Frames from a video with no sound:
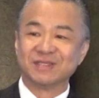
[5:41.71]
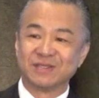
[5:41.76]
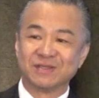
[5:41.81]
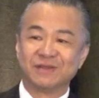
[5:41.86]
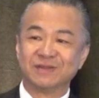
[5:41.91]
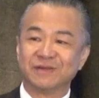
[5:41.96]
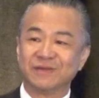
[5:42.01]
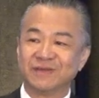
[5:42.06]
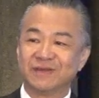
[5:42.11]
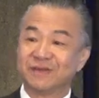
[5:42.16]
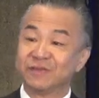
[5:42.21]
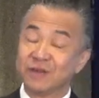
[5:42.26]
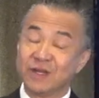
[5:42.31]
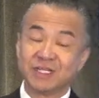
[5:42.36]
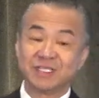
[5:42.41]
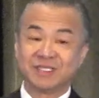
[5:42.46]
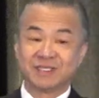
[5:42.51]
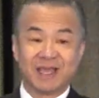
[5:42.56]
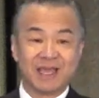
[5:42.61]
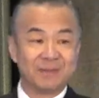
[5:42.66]
served,
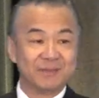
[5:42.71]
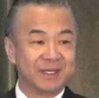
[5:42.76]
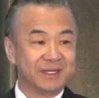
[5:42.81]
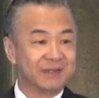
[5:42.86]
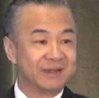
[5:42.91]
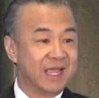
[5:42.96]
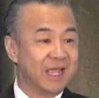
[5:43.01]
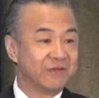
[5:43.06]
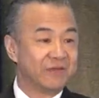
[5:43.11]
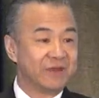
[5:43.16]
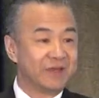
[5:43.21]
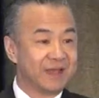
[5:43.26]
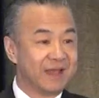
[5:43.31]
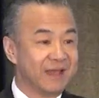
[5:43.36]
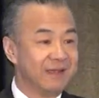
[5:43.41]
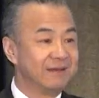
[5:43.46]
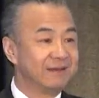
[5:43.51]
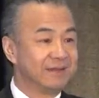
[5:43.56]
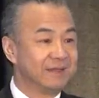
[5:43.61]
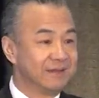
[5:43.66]
fresh salmon, every
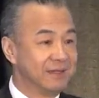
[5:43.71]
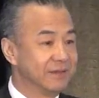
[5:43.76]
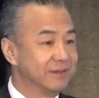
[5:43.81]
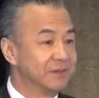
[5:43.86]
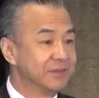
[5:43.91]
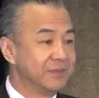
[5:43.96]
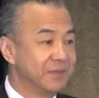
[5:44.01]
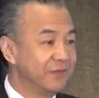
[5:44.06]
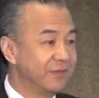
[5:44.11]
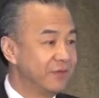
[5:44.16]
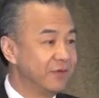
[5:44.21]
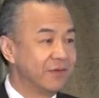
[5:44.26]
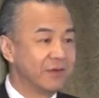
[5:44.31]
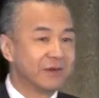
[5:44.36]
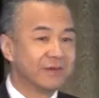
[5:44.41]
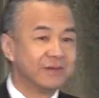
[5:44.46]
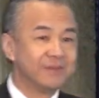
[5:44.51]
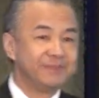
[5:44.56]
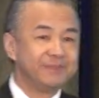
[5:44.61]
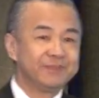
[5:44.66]
night the dinner before.